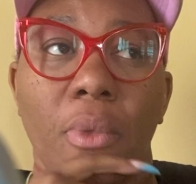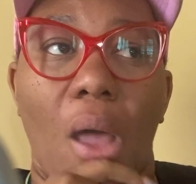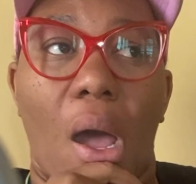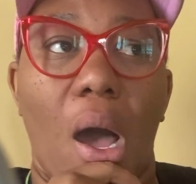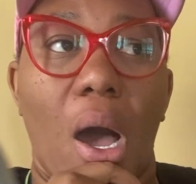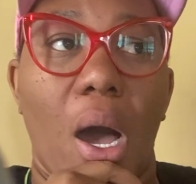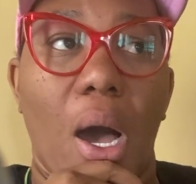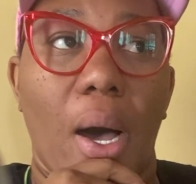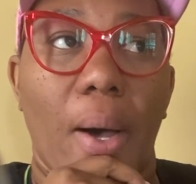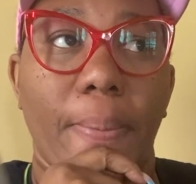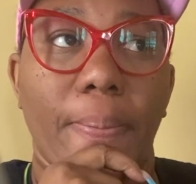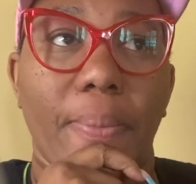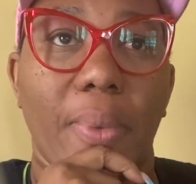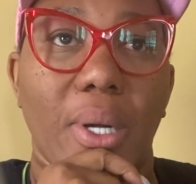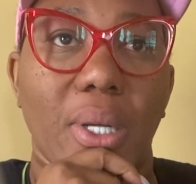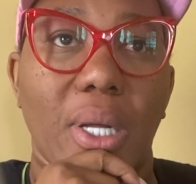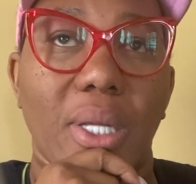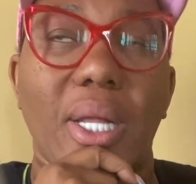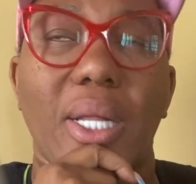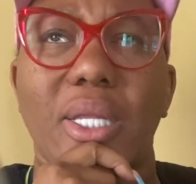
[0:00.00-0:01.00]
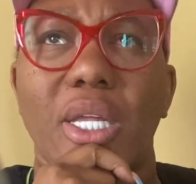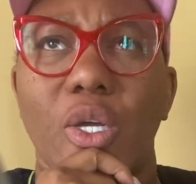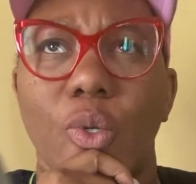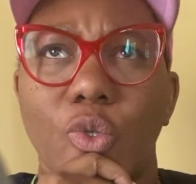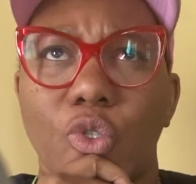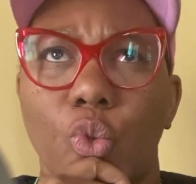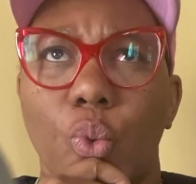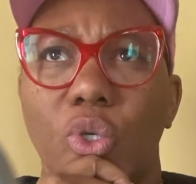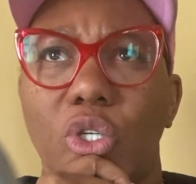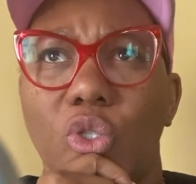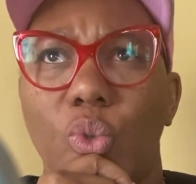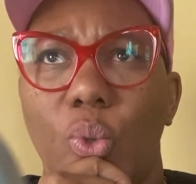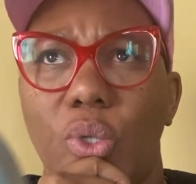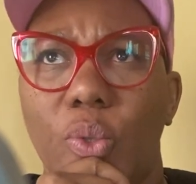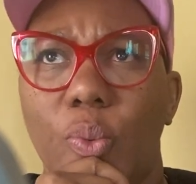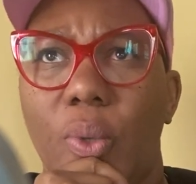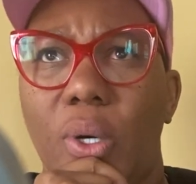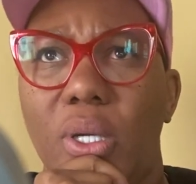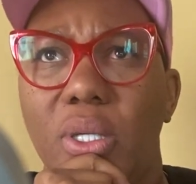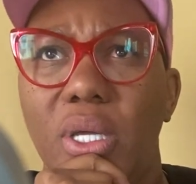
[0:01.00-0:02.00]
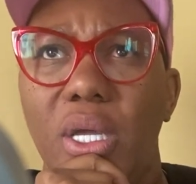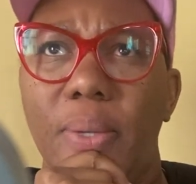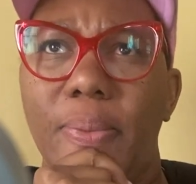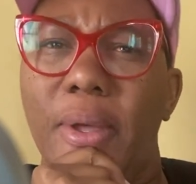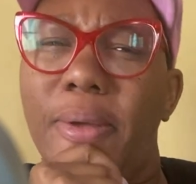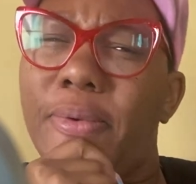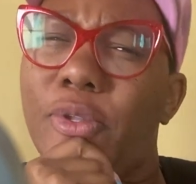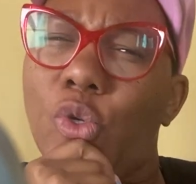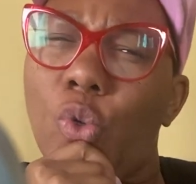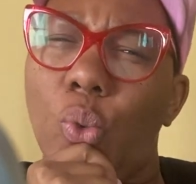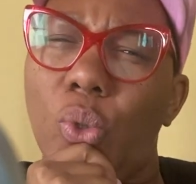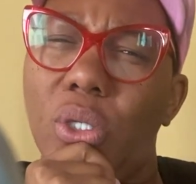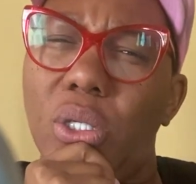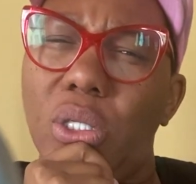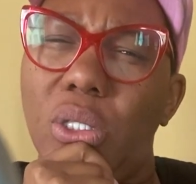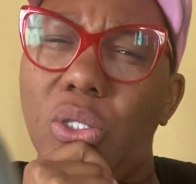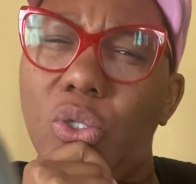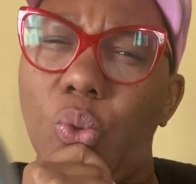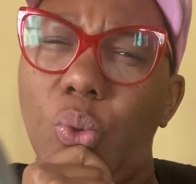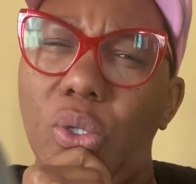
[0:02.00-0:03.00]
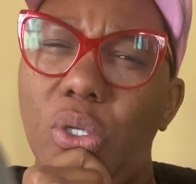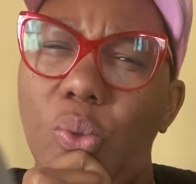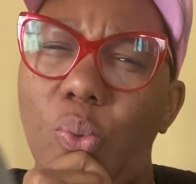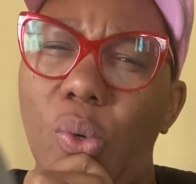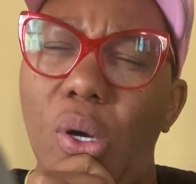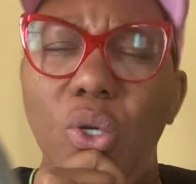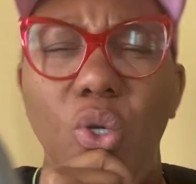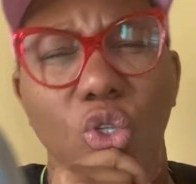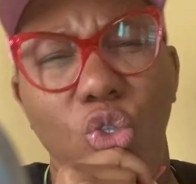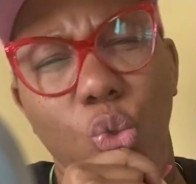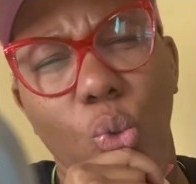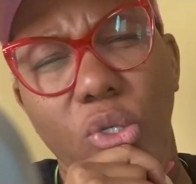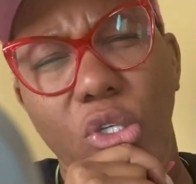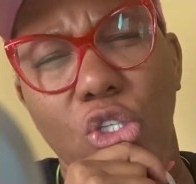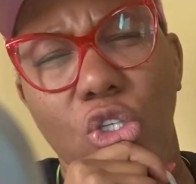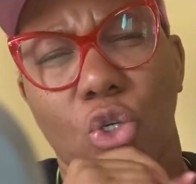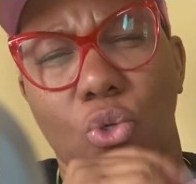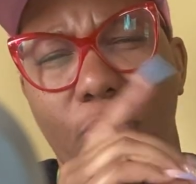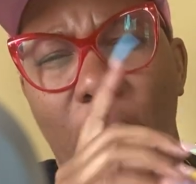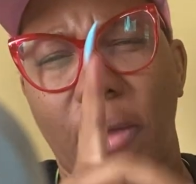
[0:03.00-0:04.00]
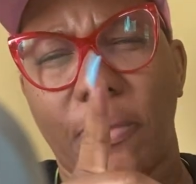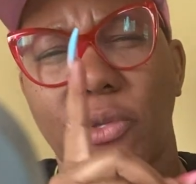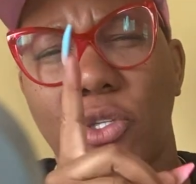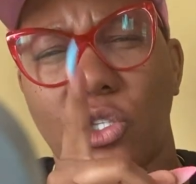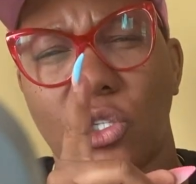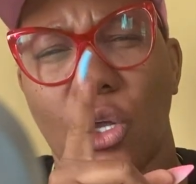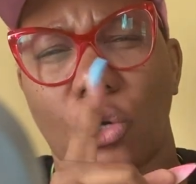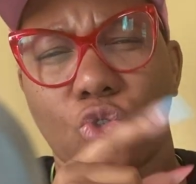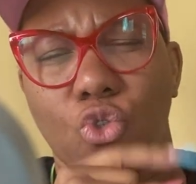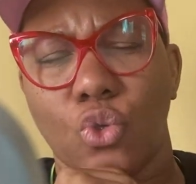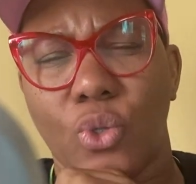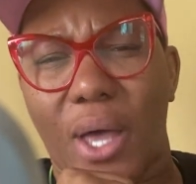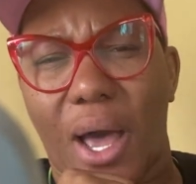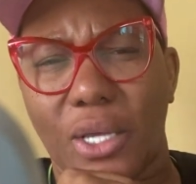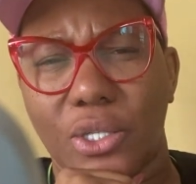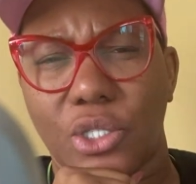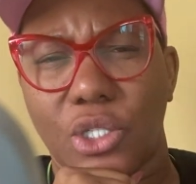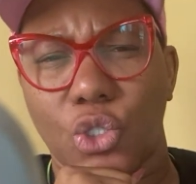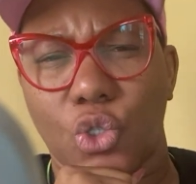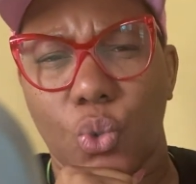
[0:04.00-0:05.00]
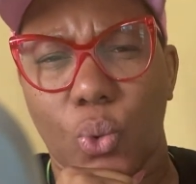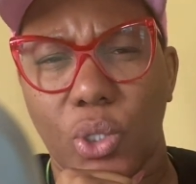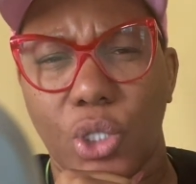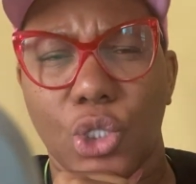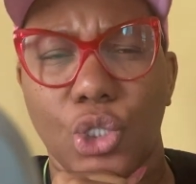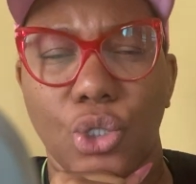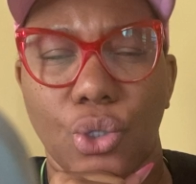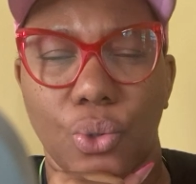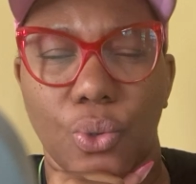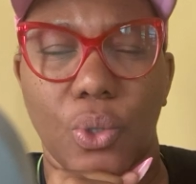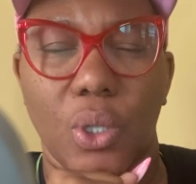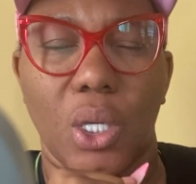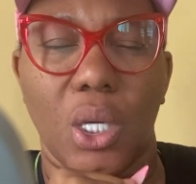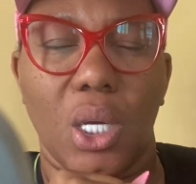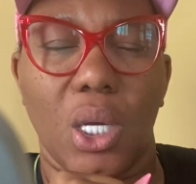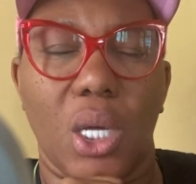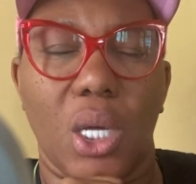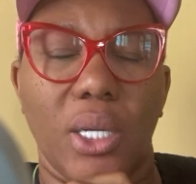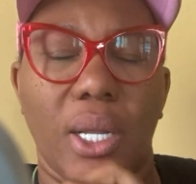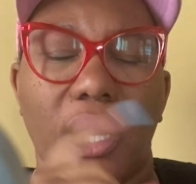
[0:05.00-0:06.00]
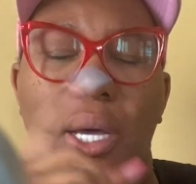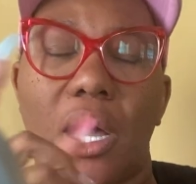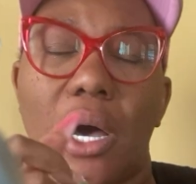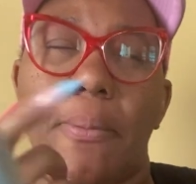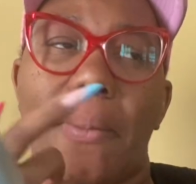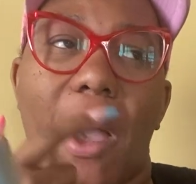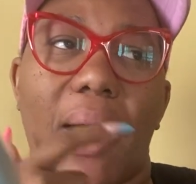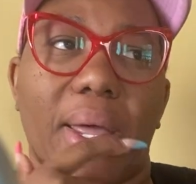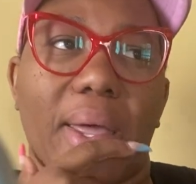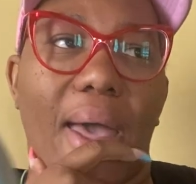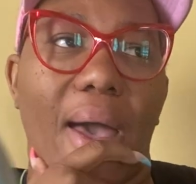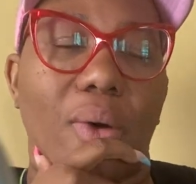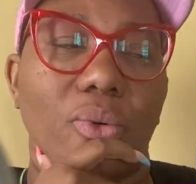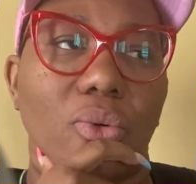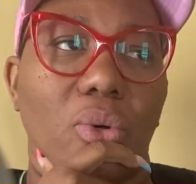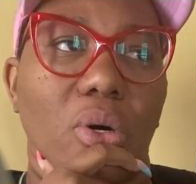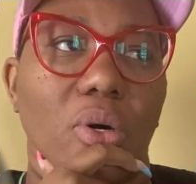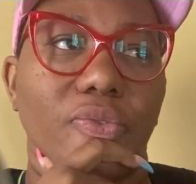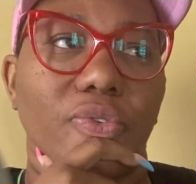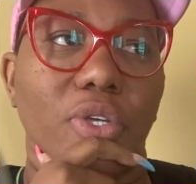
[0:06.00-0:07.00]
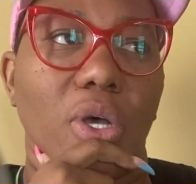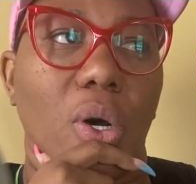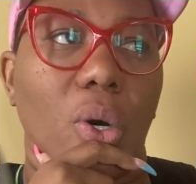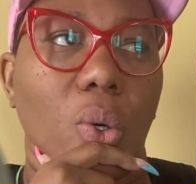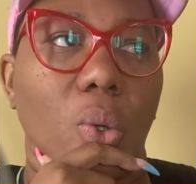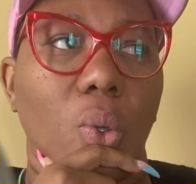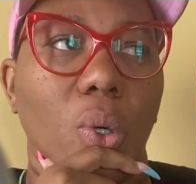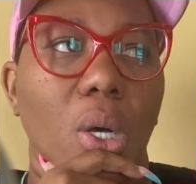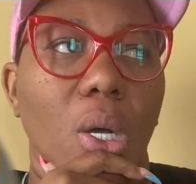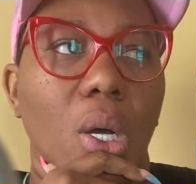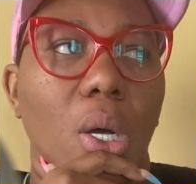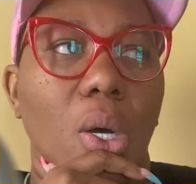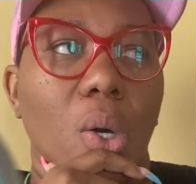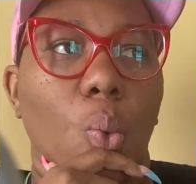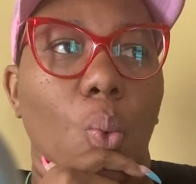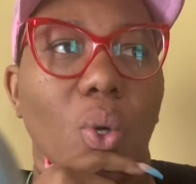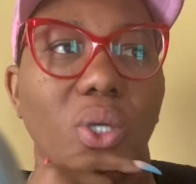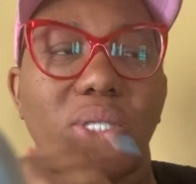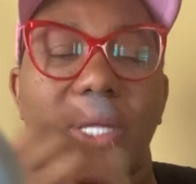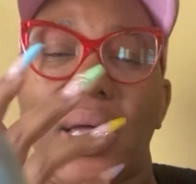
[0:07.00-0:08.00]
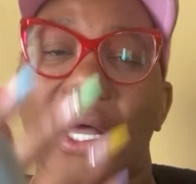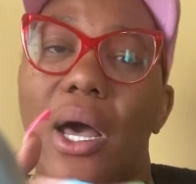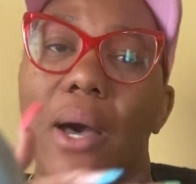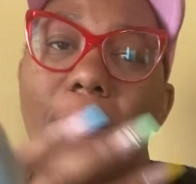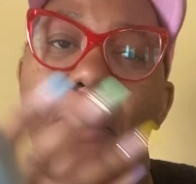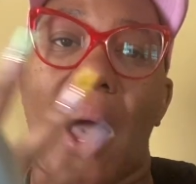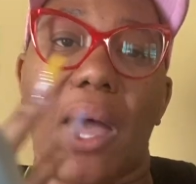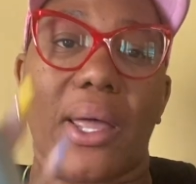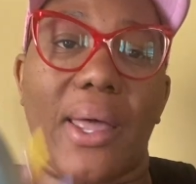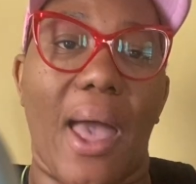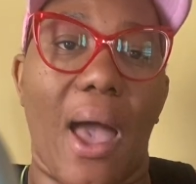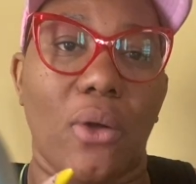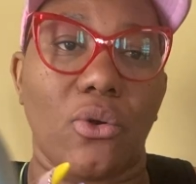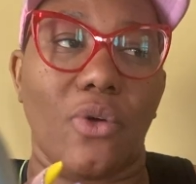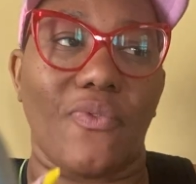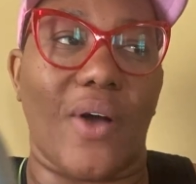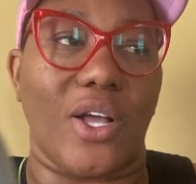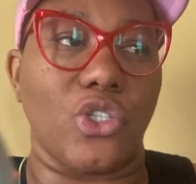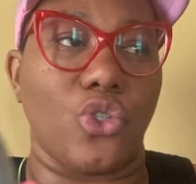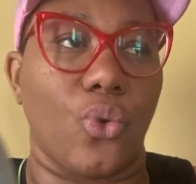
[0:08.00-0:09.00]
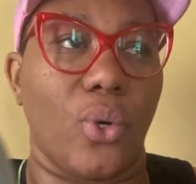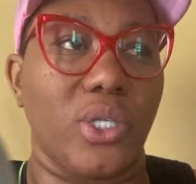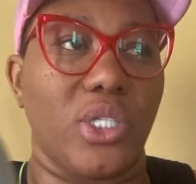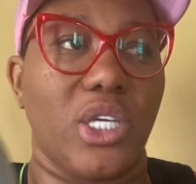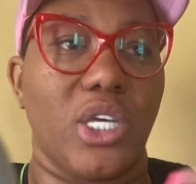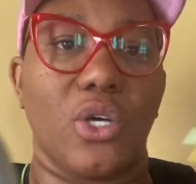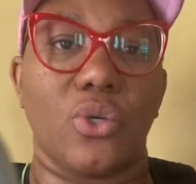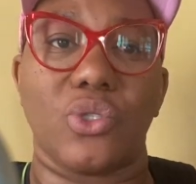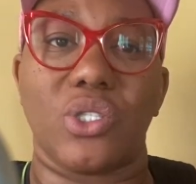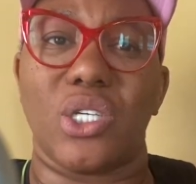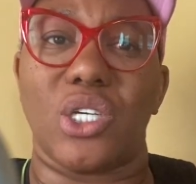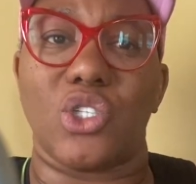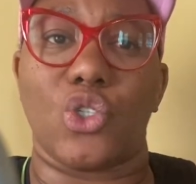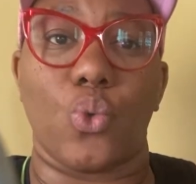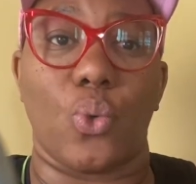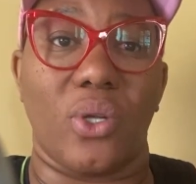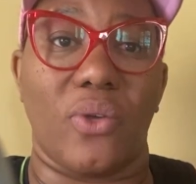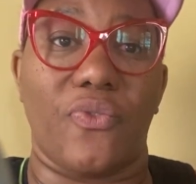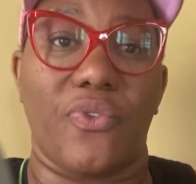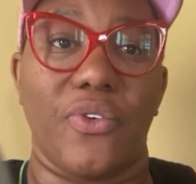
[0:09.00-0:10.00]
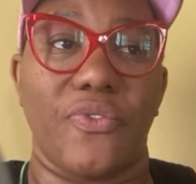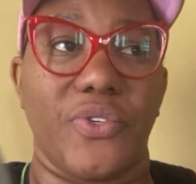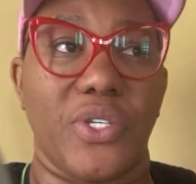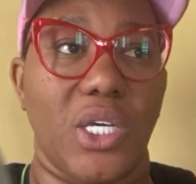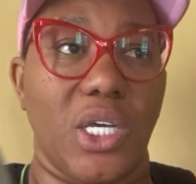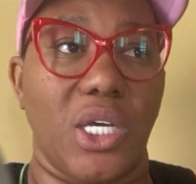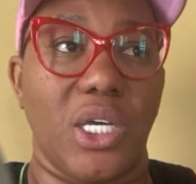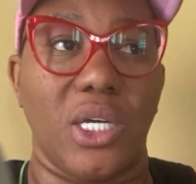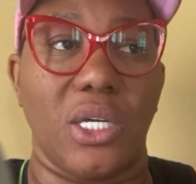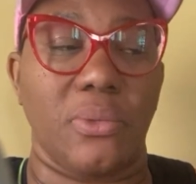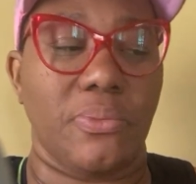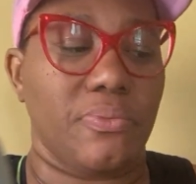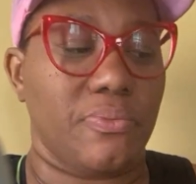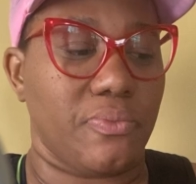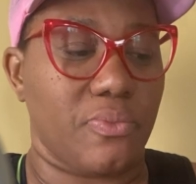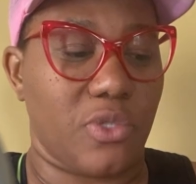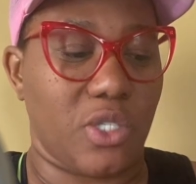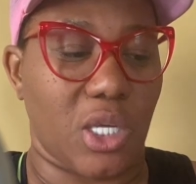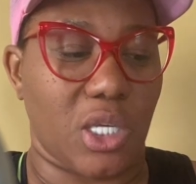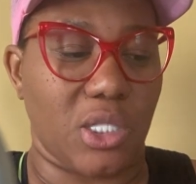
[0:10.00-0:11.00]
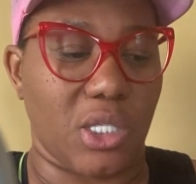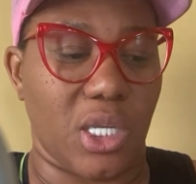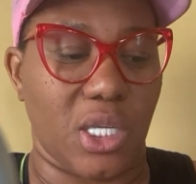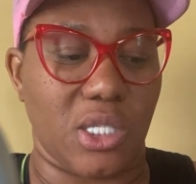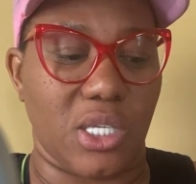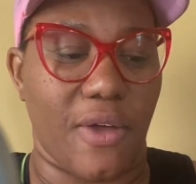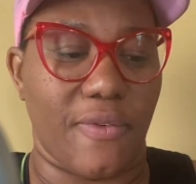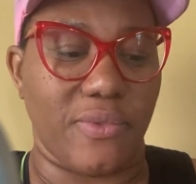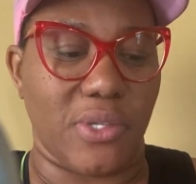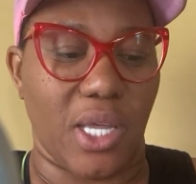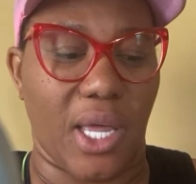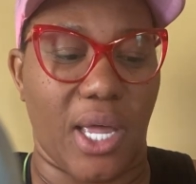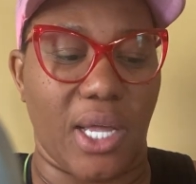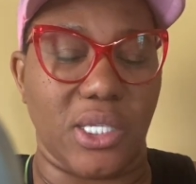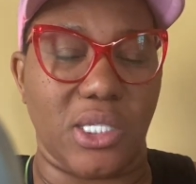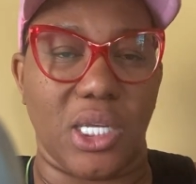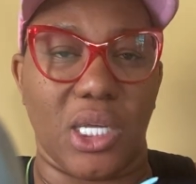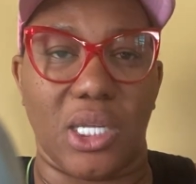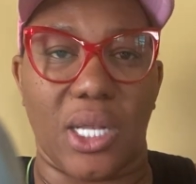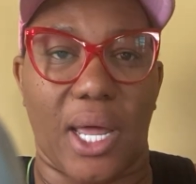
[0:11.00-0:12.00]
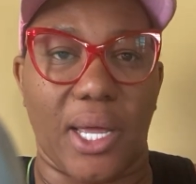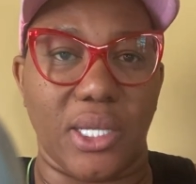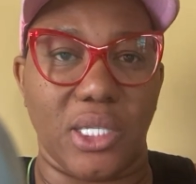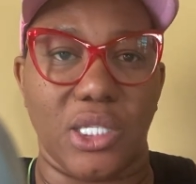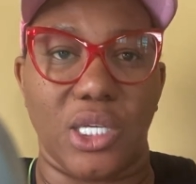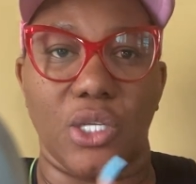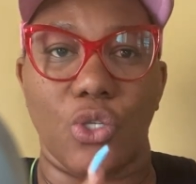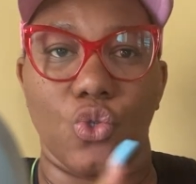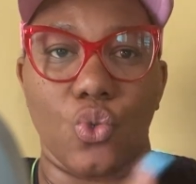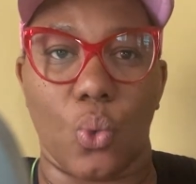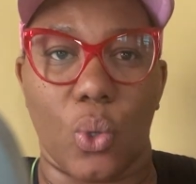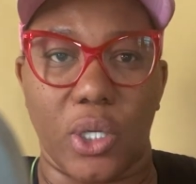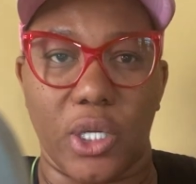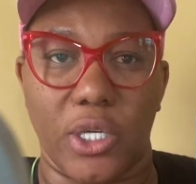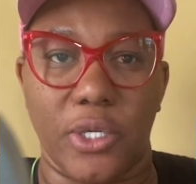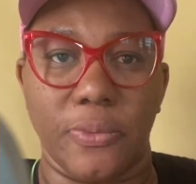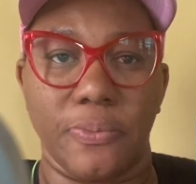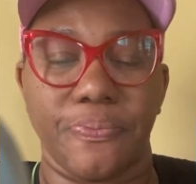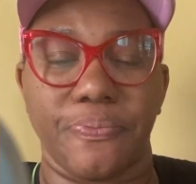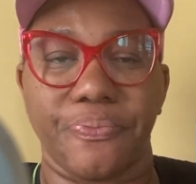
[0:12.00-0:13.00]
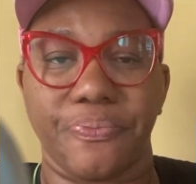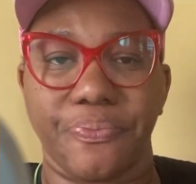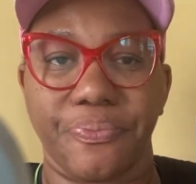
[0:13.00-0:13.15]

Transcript: um i think it was 2021 yeah maybe 2021 or 22 maybe no 2022 they cut my account off so once they cut my account off i joined tlc in 2015 16 17 18 19 20